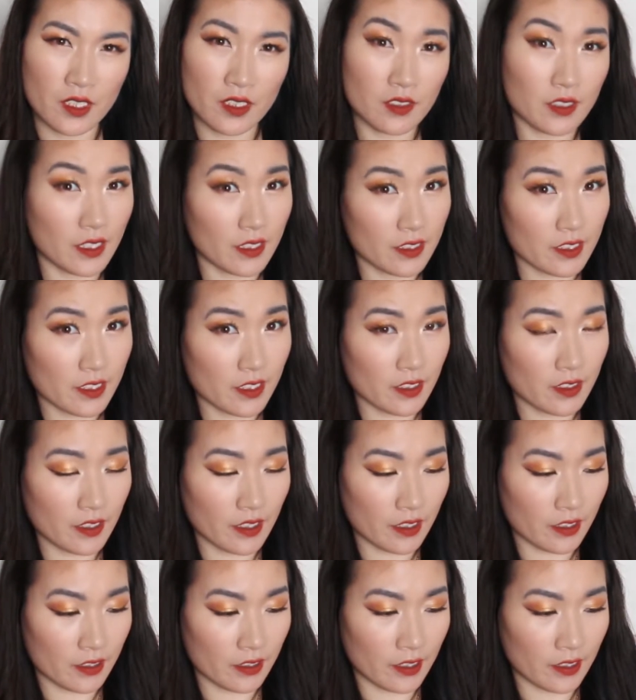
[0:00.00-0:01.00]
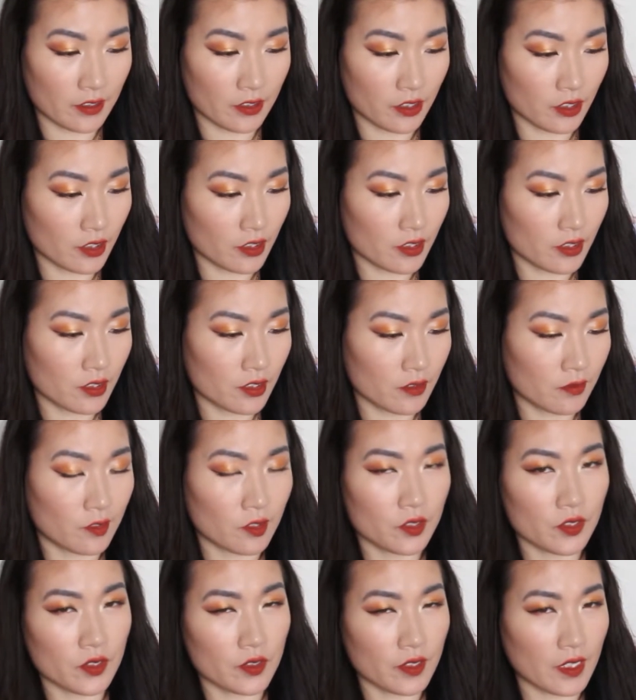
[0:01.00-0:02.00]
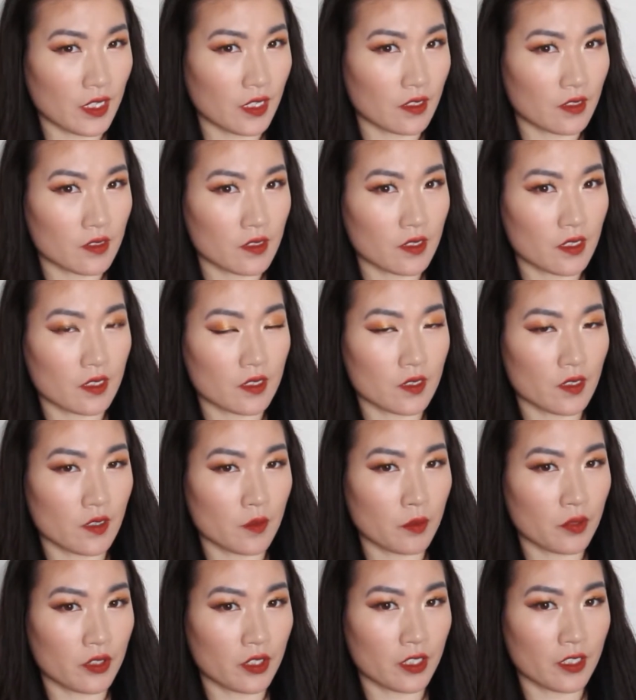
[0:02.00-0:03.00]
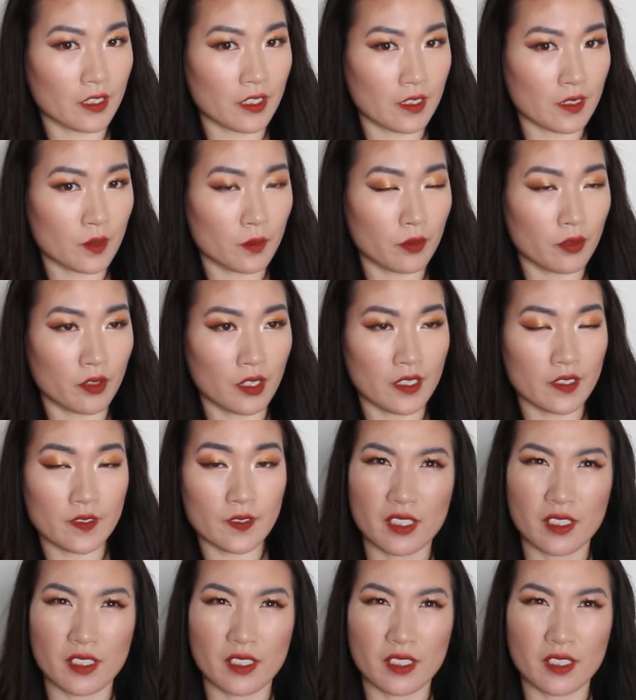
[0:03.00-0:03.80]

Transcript: $19.99 for 2 ounce. It's a pretty nice price.